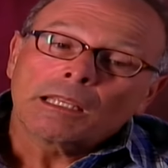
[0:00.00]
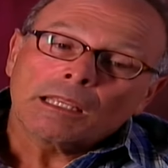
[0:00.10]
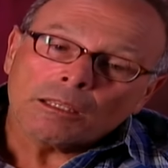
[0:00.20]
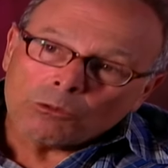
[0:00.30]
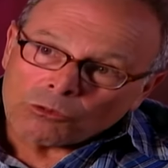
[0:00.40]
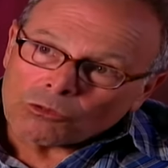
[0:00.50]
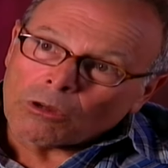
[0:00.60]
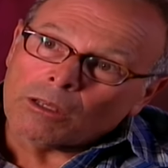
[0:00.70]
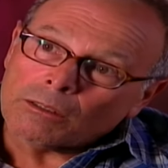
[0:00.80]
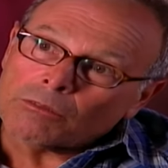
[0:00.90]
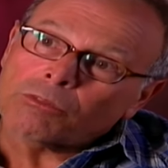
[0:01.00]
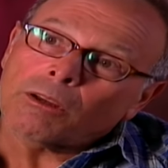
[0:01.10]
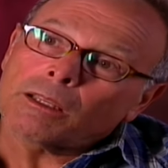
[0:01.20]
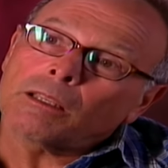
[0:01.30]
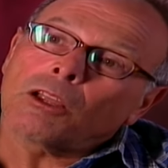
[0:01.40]
He was trying to
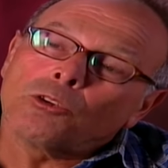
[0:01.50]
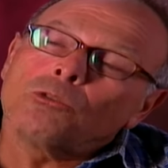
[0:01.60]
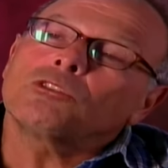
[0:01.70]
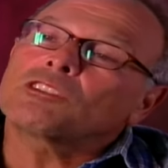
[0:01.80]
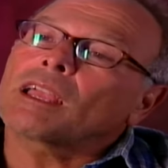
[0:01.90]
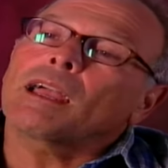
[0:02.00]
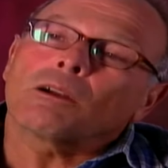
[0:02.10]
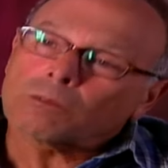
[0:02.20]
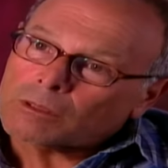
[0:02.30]
find a new sound.